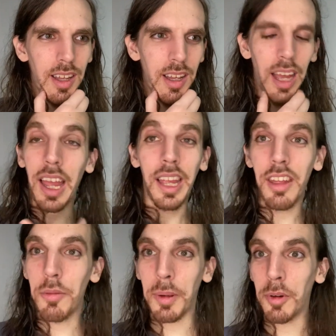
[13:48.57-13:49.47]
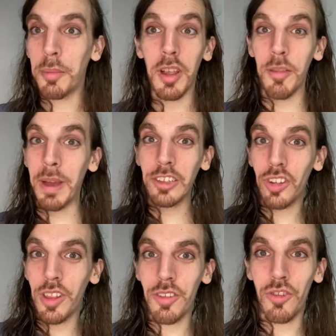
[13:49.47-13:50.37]
I can't remember, but the
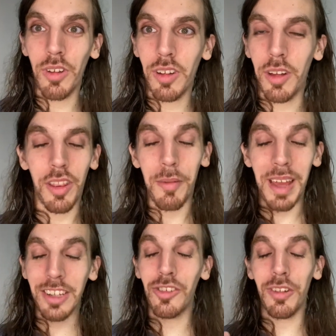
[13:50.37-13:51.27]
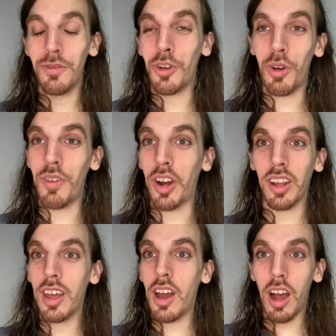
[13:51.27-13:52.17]
Passion of Joan of Arc.